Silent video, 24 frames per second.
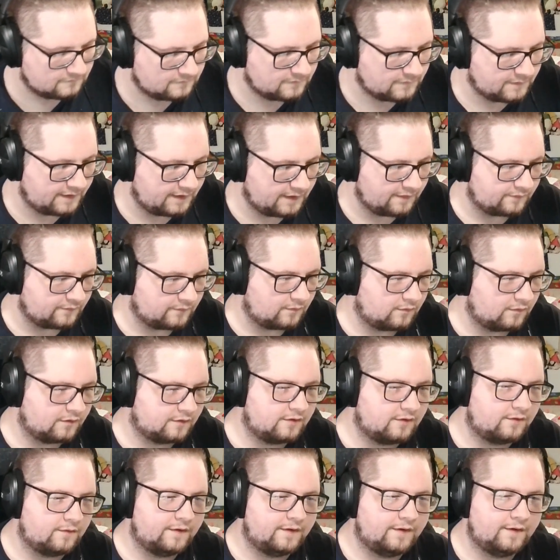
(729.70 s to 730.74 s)
The other
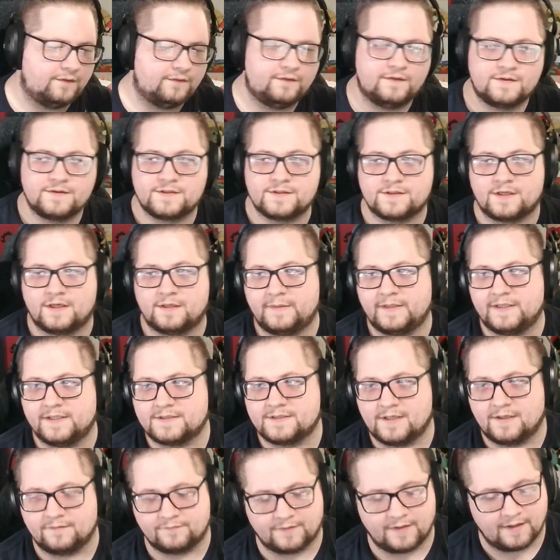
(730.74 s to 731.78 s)
Oricorio. This is going to be a
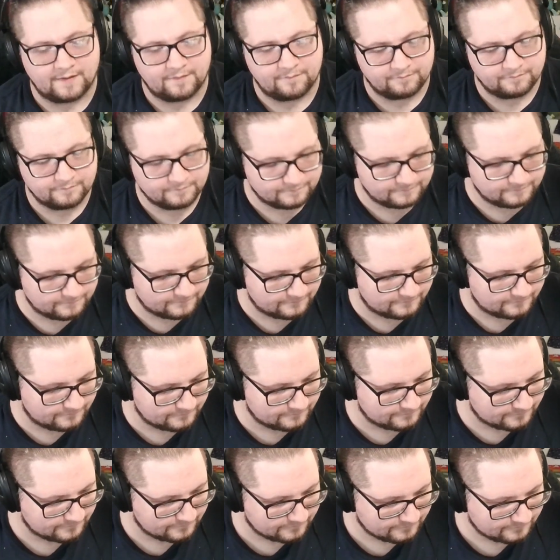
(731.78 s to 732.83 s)
tough game.
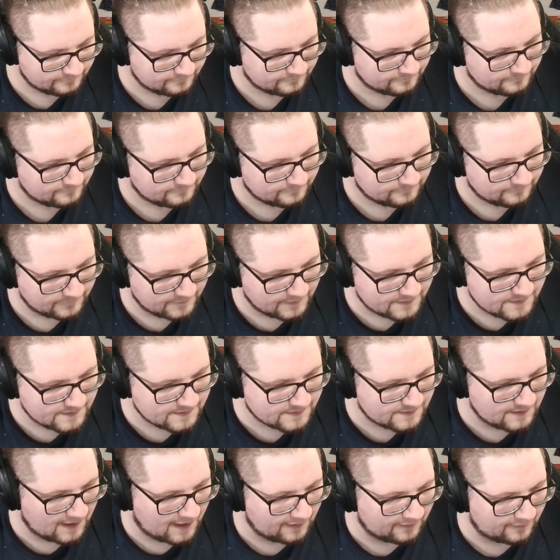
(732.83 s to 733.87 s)
This is
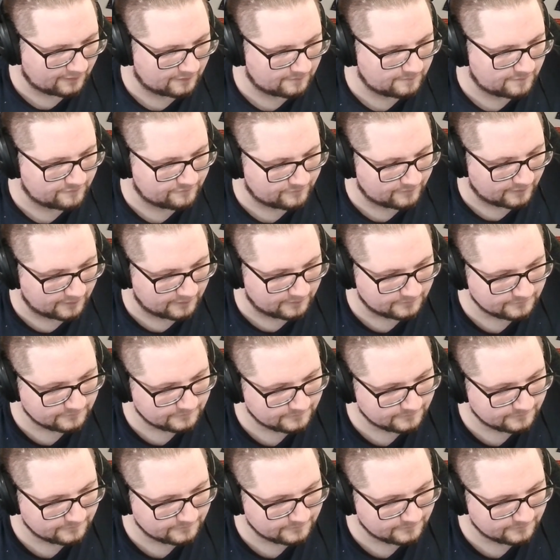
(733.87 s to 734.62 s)
not going to be fun.